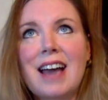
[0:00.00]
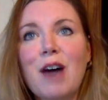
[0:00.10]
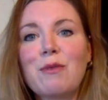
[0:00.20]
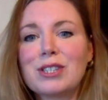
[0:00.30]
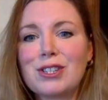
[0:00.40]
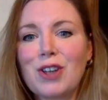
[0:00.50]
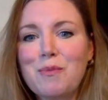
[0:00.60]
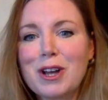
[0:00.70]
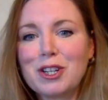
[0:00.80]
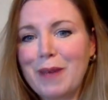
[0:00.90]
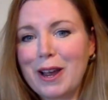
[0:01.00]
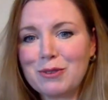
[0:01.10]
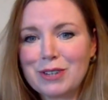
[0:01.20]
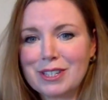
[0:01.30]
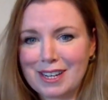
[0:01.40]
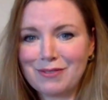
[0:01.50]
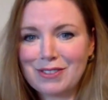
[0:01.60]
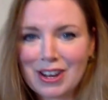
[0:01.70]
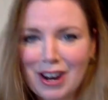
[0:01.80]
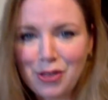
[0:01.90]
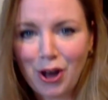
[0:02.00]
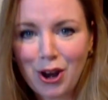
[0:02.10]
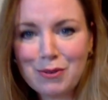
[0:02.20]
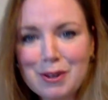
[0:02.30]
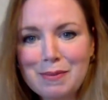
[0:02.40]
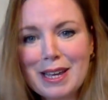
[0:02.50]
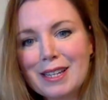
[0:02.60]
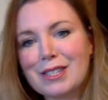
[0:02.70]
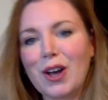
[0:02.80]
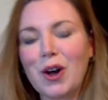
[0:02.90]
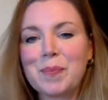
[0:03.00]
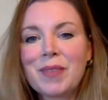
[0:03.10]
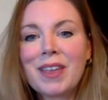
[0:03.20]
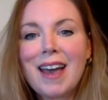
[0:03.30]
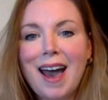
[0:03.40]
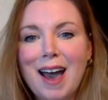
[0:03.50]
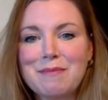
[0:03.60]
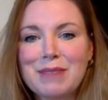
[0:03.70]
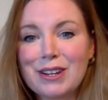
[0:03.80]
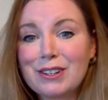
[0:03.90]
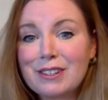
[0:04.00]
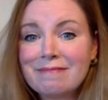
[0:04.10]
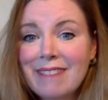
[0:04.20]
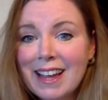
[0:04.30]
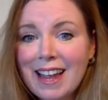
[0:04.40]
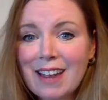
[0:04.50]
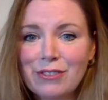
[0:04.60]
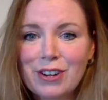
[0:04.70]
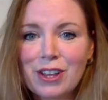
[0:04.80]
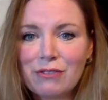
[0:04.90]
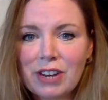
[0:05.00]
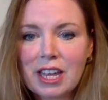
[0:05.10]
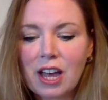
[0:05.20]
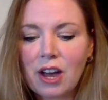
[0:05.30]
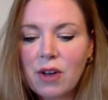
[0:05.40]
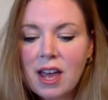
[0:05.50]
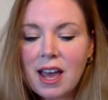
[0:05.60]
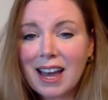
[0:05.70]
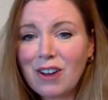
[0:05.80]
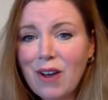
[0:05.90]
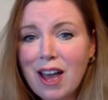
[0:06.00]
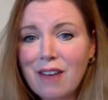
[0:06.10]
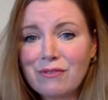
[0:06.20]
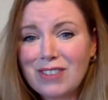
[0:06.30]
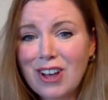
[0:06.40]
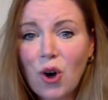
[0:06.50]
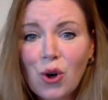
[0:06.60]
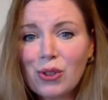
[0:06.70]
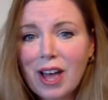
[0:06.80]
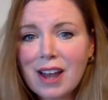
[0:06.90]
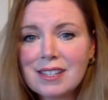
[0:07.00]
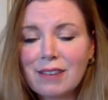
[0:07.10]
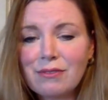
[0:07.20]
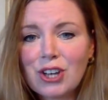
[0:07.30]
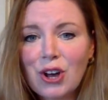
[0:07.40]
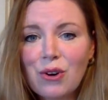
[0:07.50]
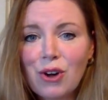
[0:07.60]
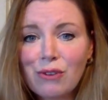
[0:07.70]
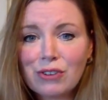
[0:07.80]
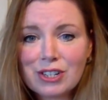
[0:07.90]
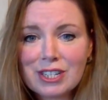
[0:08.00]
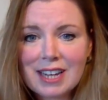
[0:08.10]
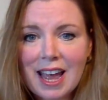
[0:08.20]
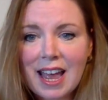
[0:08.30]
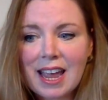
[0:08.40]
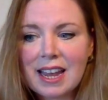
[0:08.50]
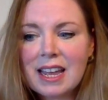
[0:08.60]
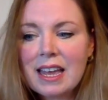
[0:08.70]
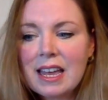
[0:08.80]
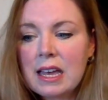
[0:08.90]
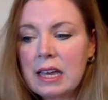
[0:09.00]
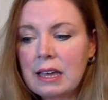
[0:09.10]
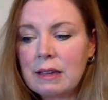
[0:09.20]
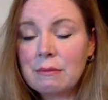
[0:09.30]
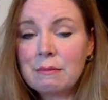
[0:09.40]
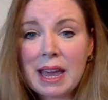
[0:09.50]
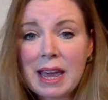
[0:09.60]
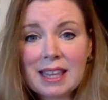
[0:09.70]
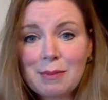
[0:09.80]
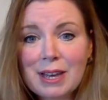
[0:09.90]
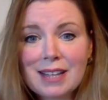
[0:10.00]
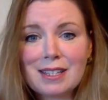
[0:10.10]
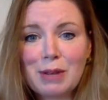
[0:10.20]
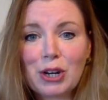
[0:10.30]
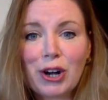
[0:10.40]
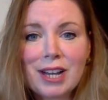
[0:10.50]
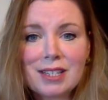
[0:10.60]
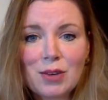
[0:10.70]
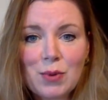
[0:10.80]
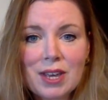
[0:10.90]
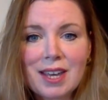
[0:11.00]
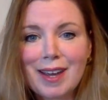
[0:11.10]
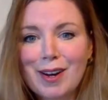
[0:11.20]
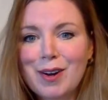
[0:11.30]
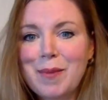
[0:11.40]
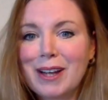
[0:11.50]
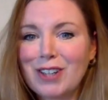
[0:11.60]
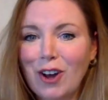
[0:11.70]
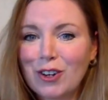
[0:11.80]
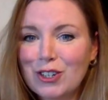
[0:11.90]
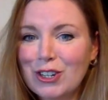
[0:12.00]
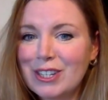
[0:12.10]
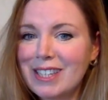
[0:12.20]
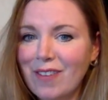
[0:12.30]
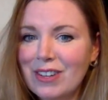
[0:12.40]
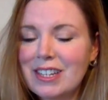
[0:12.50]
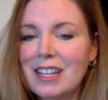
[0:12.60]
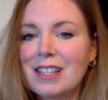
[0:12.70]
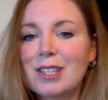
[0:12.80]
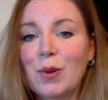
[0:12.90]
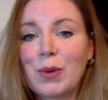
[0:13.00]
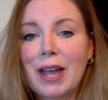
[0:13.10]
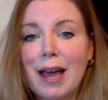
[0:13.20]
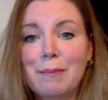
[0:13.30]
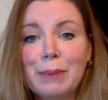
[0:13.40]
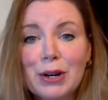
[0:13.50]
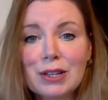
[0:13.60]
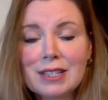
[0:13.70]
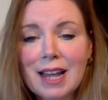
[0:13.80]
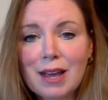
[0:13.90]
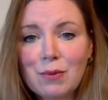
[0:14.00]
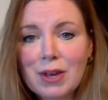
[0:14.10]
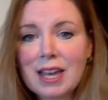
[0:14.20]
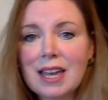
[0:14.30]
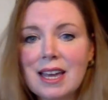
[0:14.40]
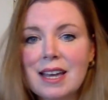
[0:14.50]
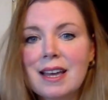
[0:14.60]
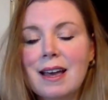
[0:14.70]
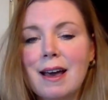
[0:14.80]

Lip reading: I was so much better received than I thought I would be, so I'm here again for another video. I don't have a whole lot of stuff to go over today, mainly because it's been a crazy week here. My daughter turned 17, so we had birthday week.